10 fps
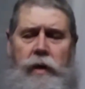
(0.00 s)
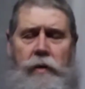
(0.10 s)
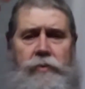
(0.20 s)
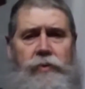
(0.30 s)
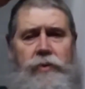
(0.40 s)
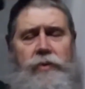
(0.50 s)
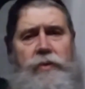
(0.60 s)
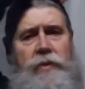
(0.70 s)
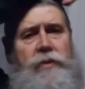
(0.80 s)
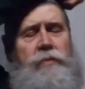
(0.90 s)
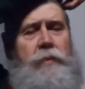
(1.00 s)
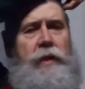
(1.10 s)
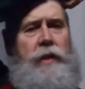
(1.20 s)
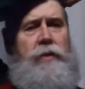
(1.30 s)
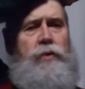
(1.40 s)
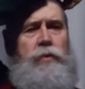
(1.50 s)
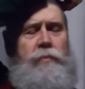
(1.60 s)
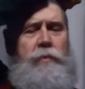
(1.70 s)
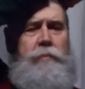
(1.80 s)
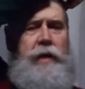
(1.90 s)
I was just speaking to
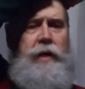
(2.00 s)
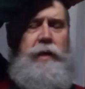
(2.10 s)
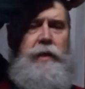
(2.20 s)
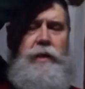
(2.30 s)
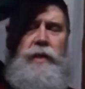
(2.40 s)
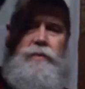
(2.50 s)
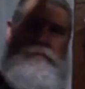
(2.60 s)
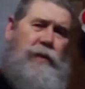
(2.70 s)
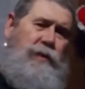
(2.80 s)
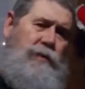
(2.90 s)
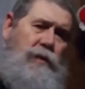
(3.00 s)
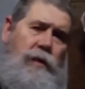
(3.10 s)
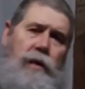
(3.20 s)
him about it, and it's been